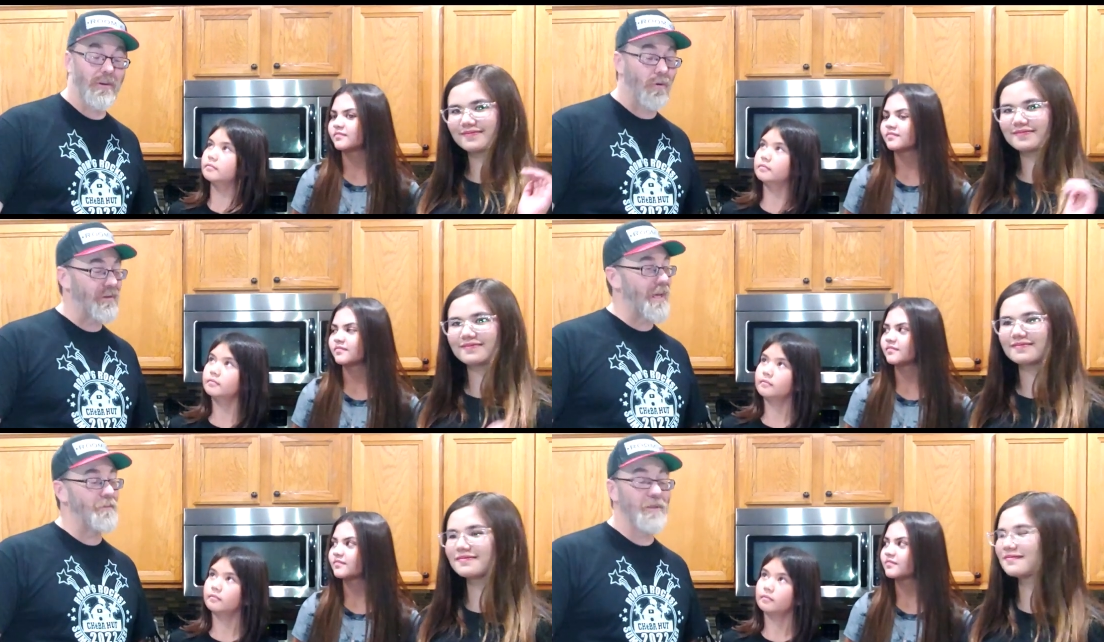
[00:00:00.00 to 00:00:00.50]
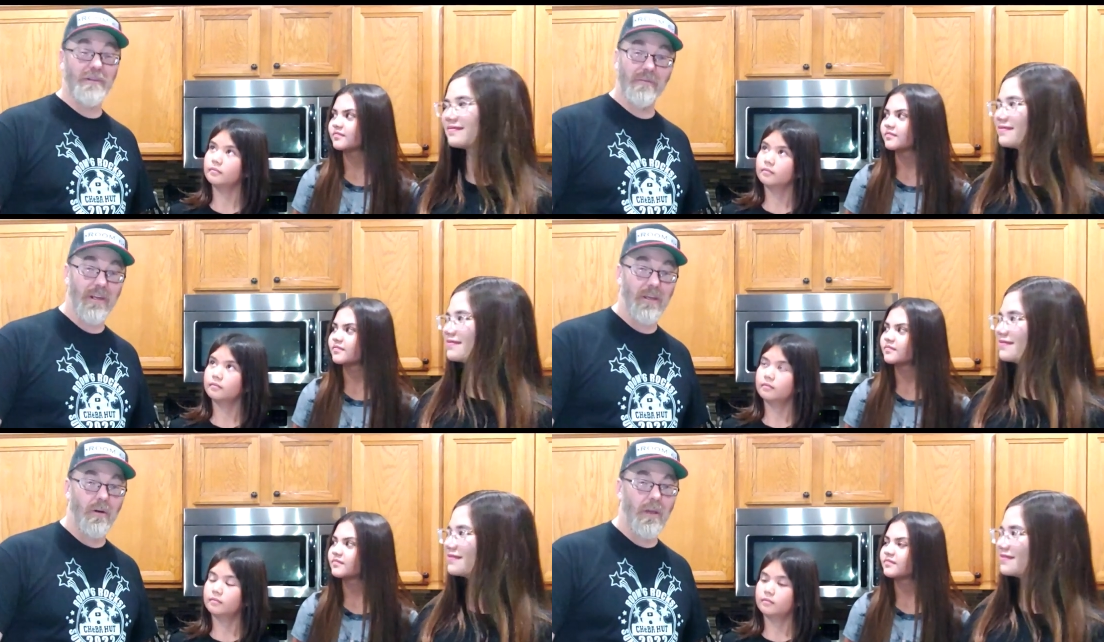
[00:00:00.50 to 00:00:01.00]
Speaker 1: get over to that
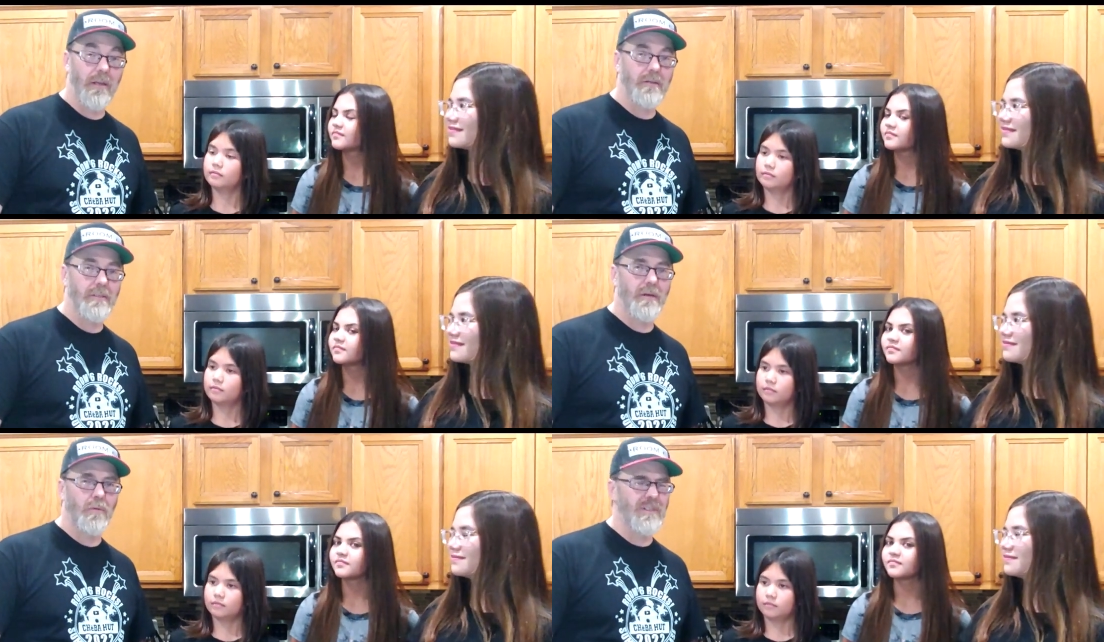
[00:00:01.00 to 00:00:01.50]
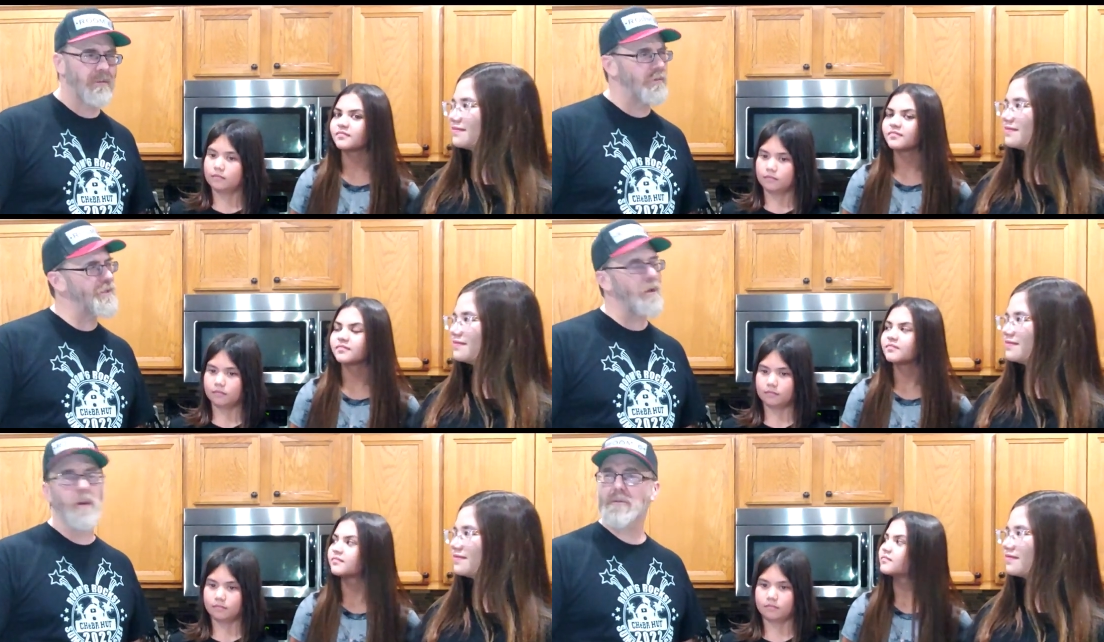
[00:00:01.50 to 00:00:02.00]
music video. And uh,
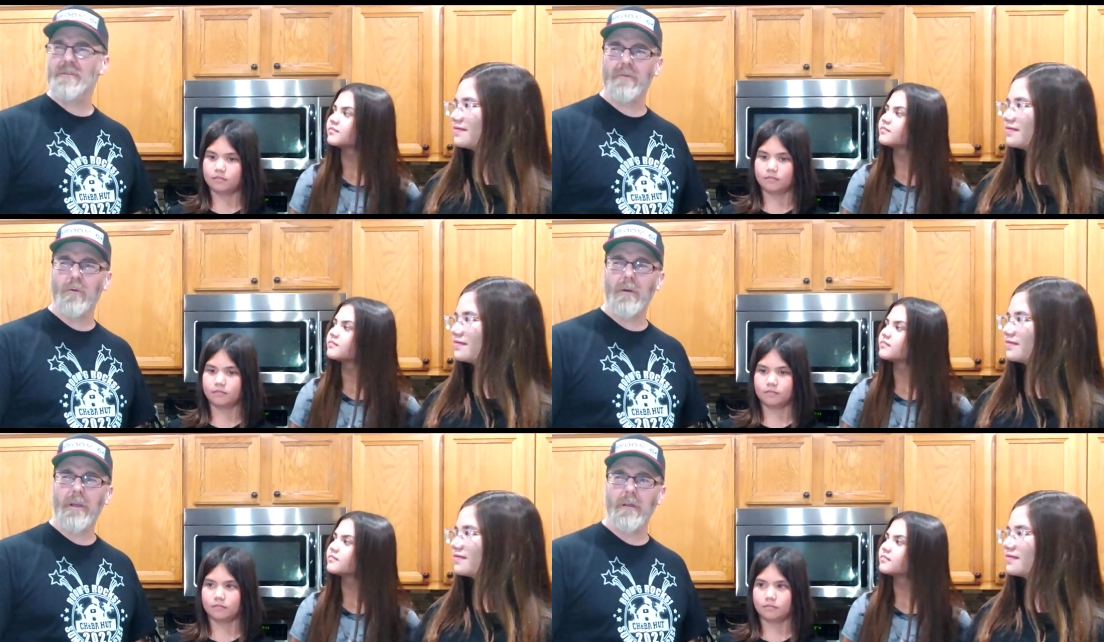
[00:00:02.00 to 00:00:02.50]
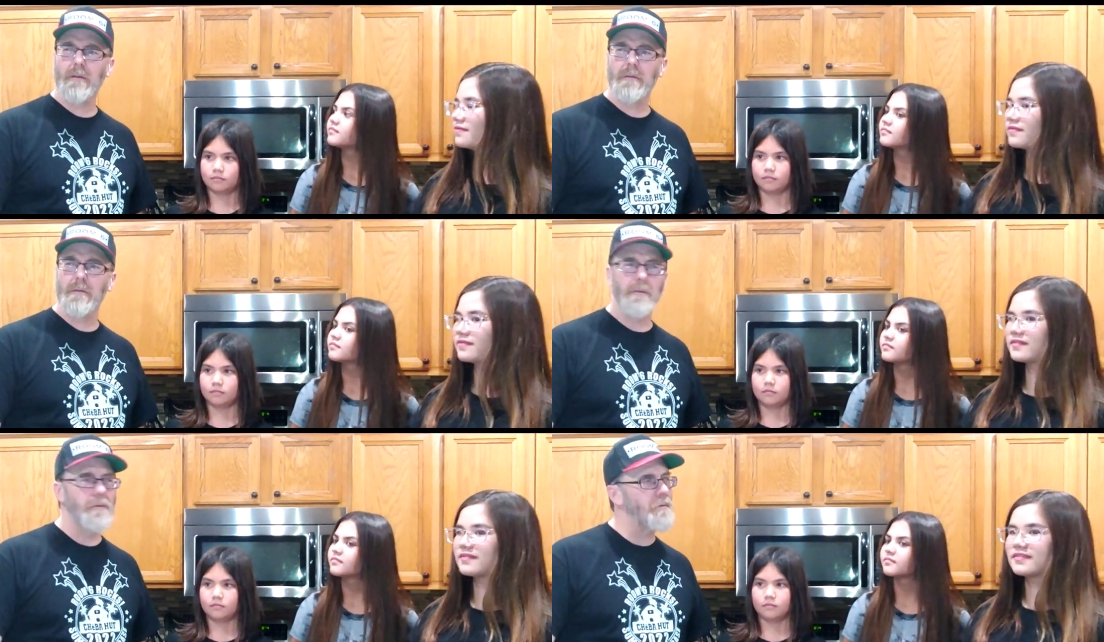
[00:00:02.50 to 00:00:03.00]
which which song was it for
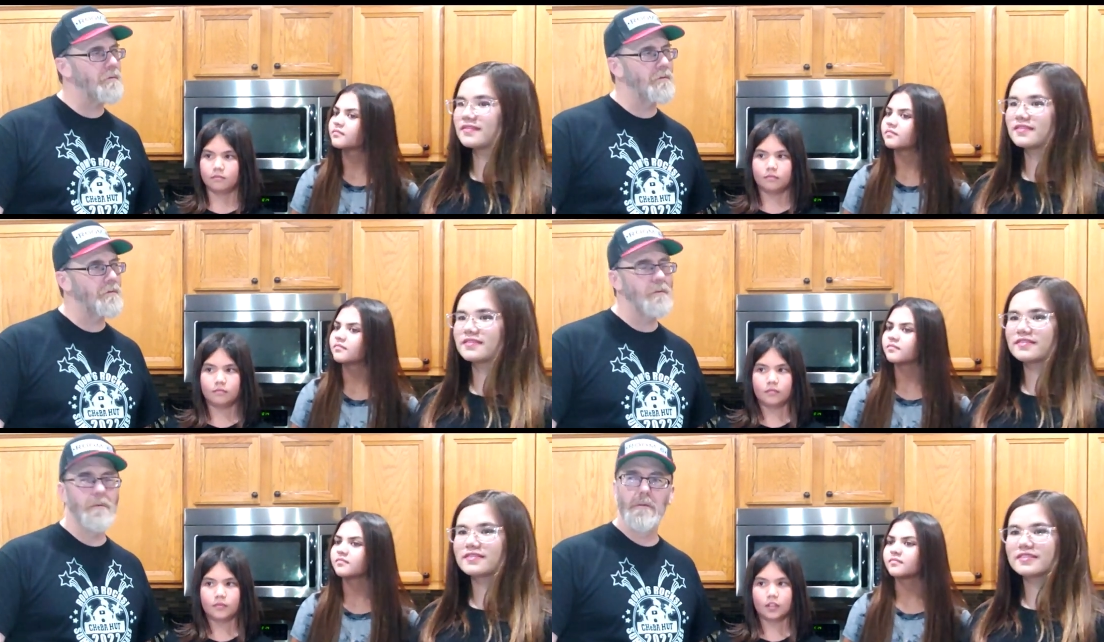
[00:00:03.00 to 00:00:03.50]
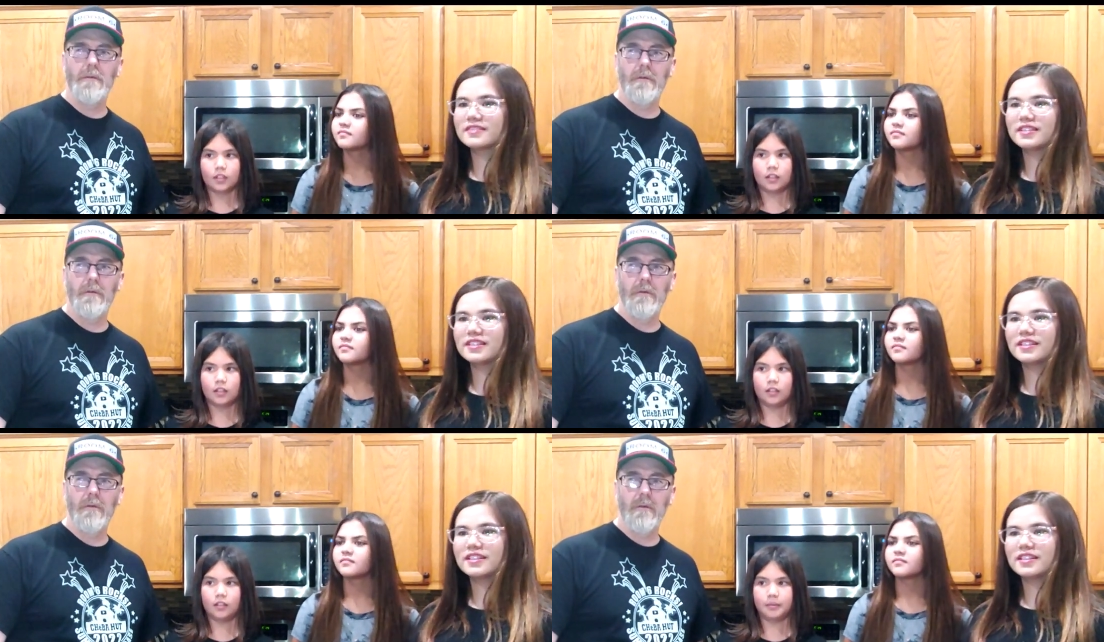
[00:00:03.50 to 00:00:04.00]
again?
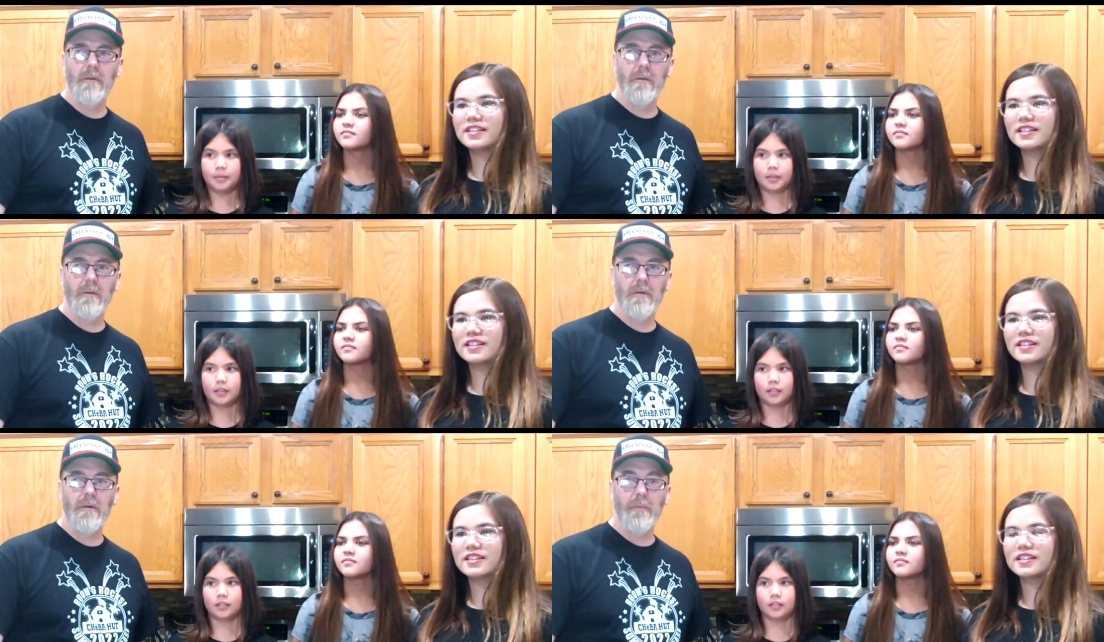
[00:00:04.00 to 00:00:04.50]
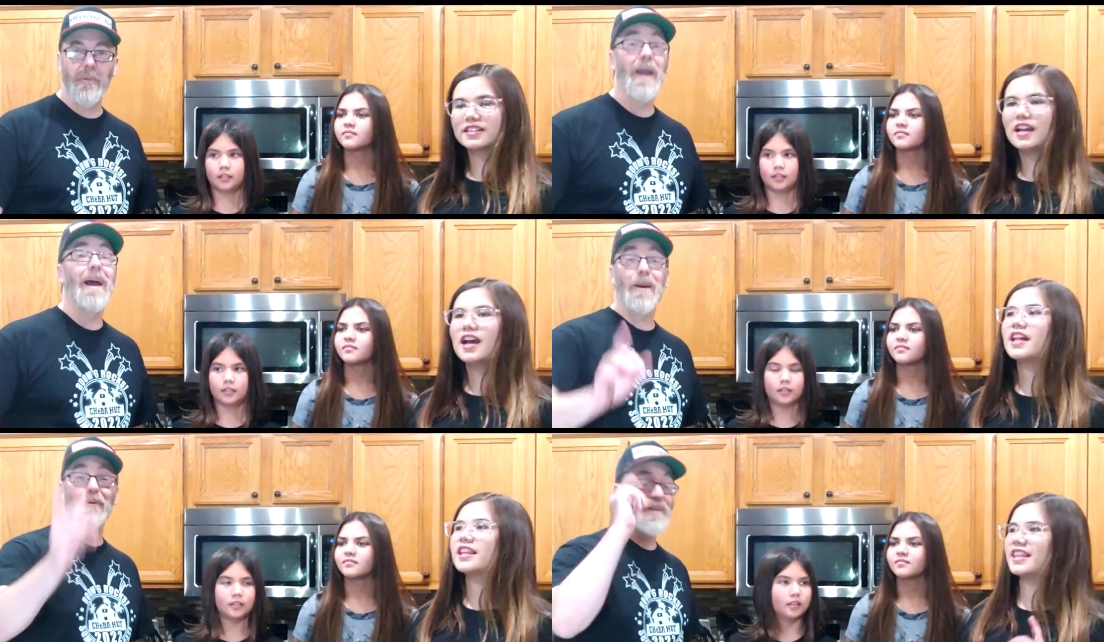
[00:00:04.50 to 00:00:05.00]
I wish I were.
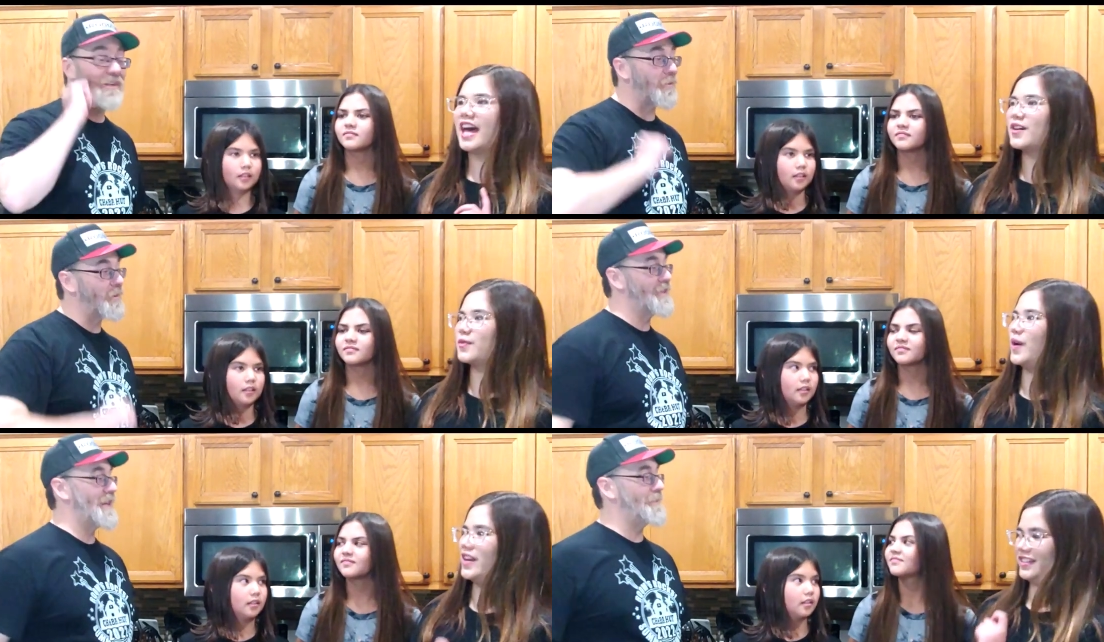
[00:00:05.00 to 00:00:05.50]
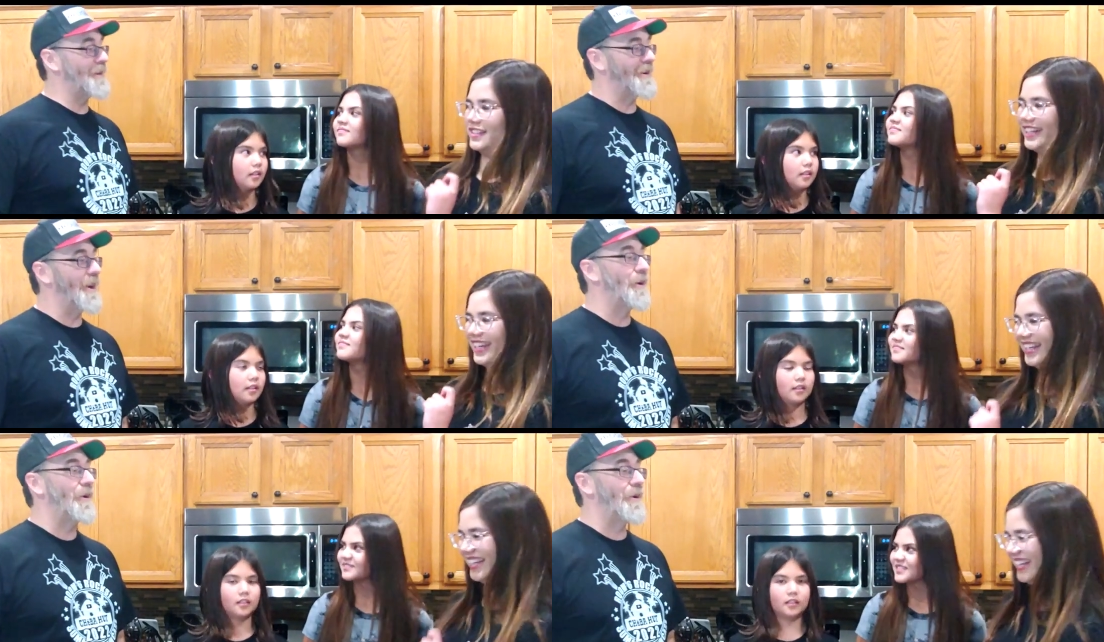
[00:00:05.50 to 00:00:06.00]
Speaker 2: I wish that I were a one. demon.